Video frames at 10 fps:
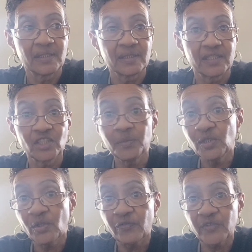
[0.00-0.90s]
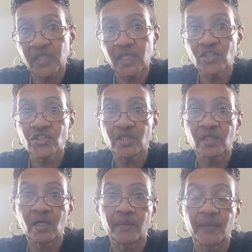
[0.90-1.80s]
gives me notification
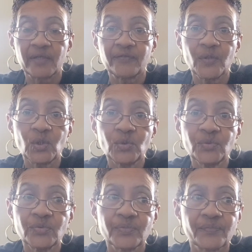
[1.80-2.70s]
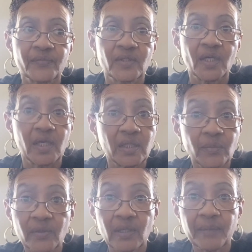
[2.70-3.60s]
on my phone,
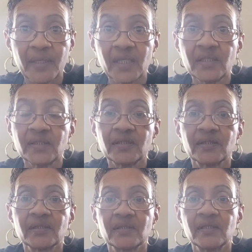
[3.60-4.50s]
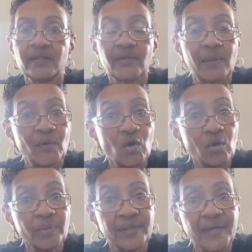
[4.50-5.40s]
anywhere I'm at, if I'm
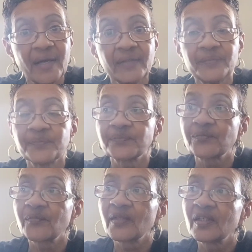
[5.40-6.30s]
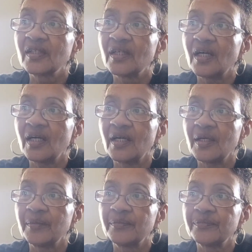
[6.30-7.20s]
home or not,
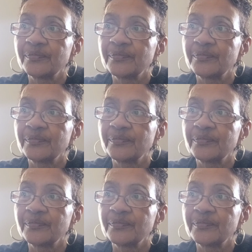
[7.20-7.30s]
um,